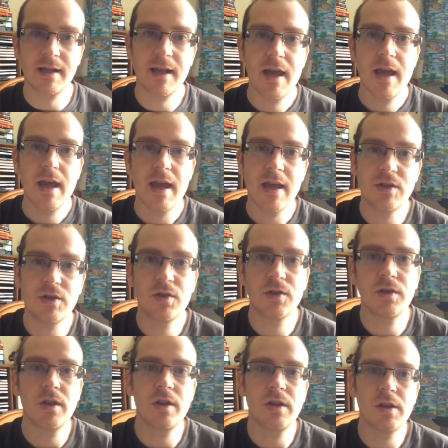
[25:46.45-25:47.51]
in it, it's
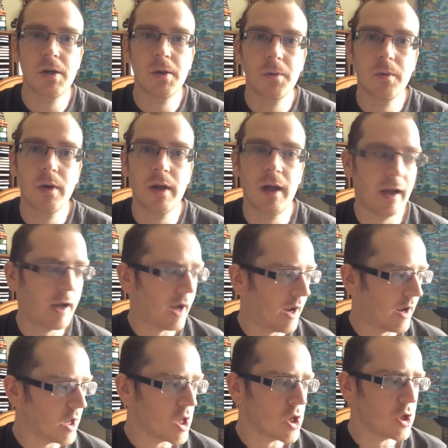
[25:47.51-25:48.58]
just that, you know,
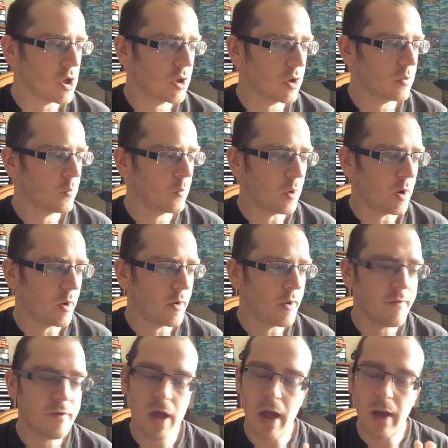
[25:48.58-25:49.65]

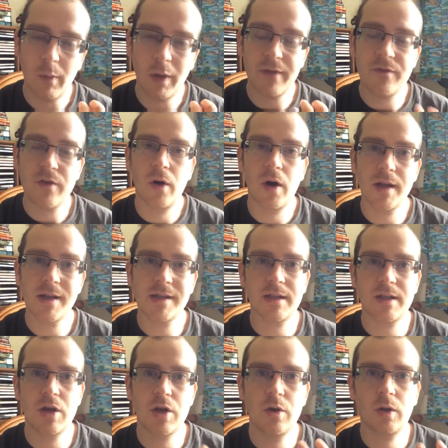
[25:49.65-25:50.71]
if you're honest
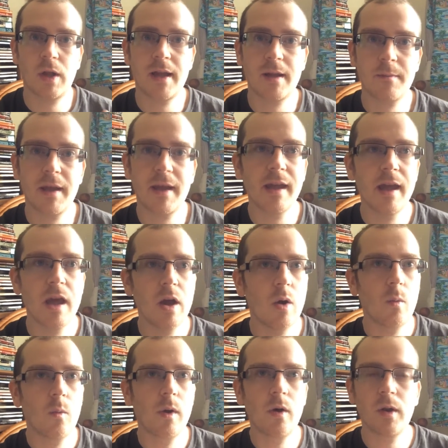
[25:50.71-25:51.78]
and you're like me,
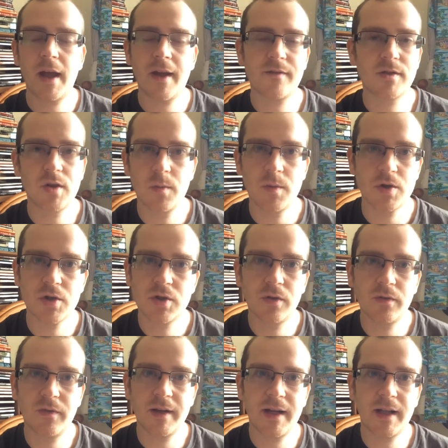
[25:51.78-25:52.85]
we all have so much
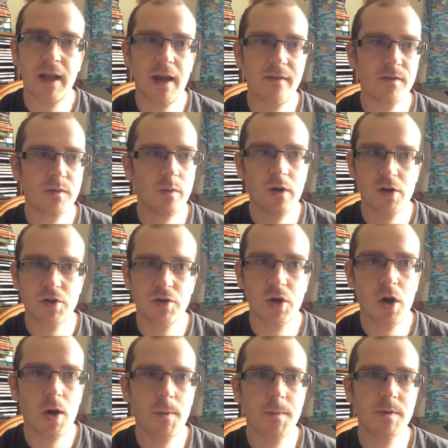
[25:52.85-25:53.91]
stuff in our lives. We've got
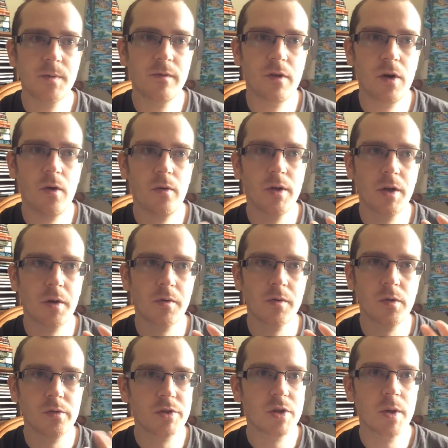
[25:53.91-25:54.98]
jobs, we've got, you
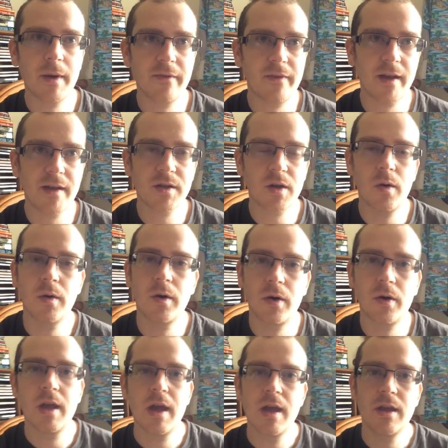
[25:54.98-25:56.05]
know, so many things going
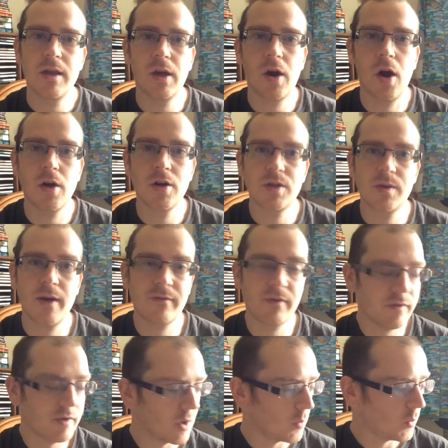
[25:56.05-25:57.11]
on. You can't do
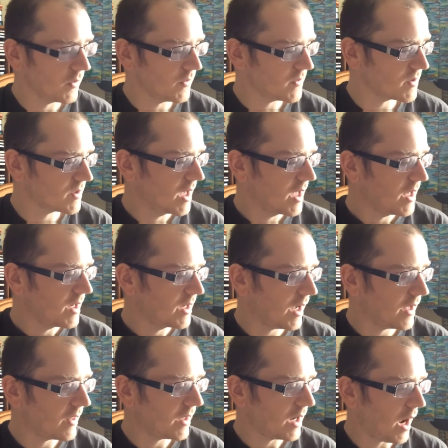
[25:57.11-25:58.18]
everything at once.
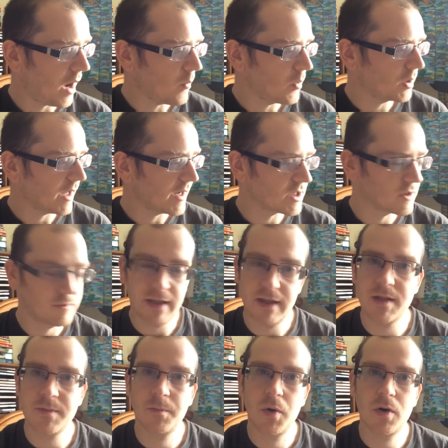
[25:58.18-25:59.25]
Now then, I would like to read
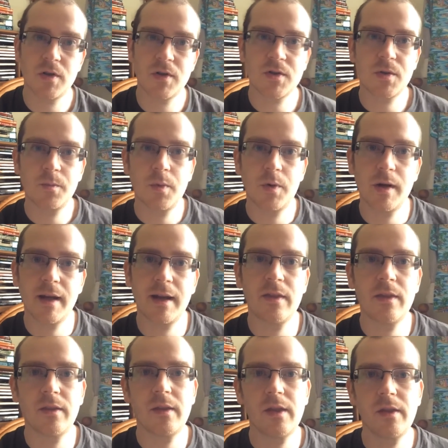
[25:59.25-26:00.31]
this book at some point
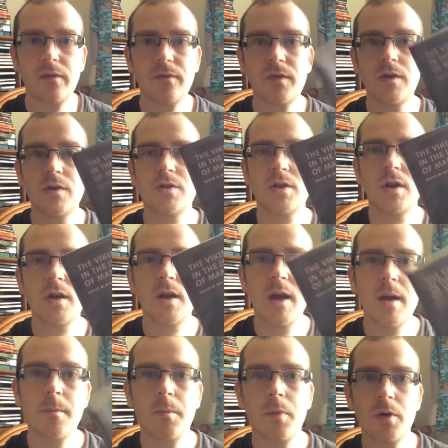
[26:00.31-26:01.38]
in the future,
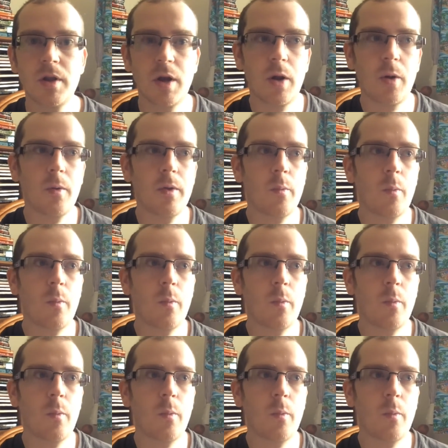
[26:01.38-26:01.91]
but, you know,